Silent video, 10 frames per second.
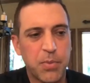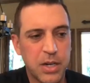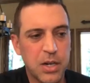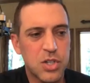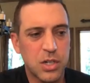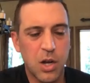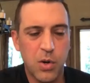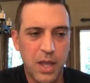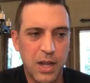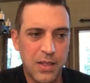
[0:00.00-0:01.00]
of years ago,
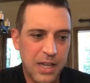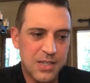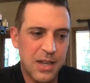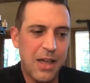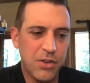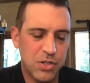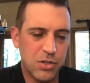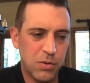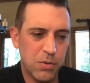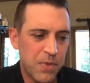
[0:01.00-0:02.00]
and they set out
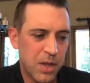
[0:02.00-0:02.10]
to